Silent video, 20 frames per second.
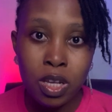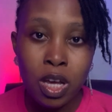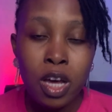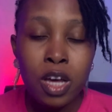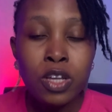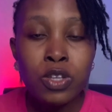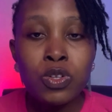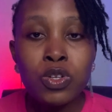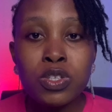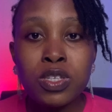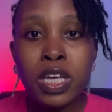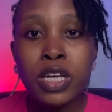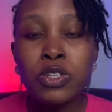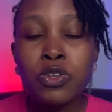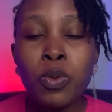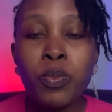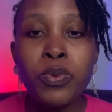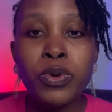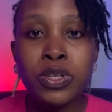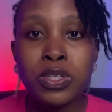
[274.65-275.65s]
So search
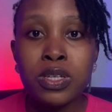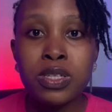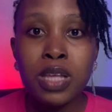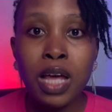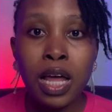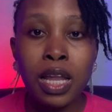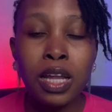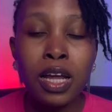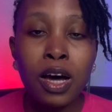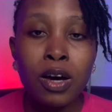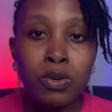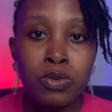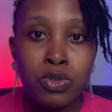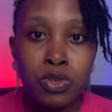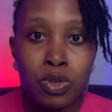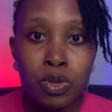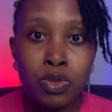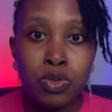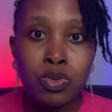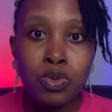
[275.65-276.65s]
operators allows
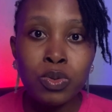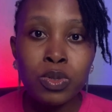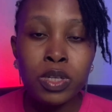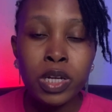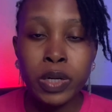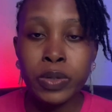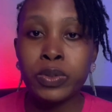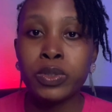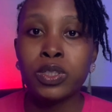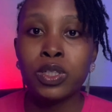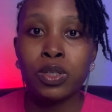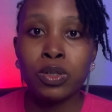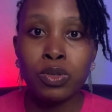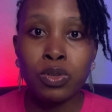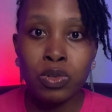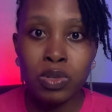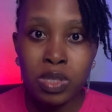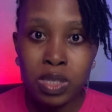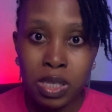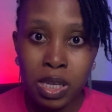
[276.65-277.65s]
you to narrow down your
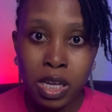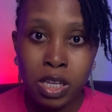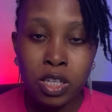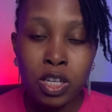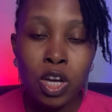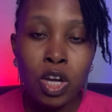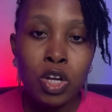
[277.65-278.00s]
search